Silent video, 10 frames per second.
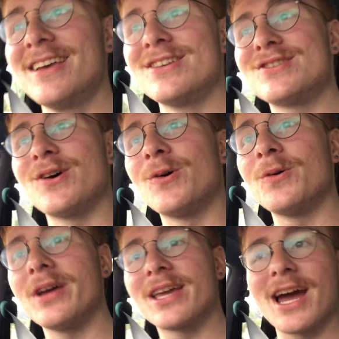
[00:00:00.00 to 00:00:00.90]
so
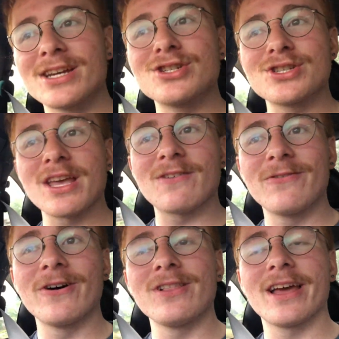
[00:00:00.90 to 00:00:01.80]
it kind of just like
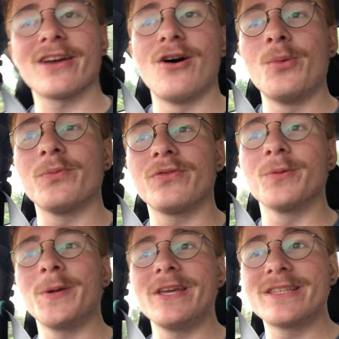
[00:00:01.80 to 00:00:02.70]
felt like home for
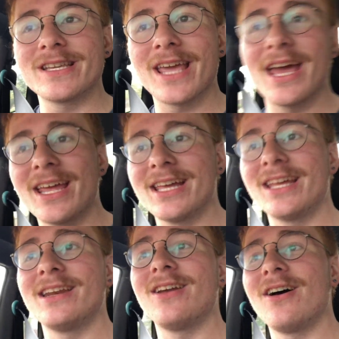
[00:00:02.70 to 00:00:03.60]
me to get
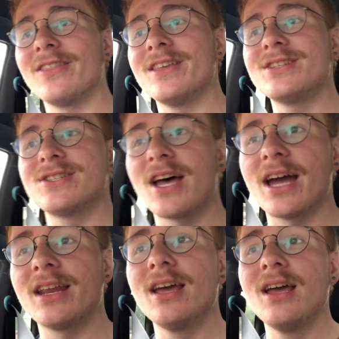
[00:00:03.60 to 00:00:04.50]
in on this side.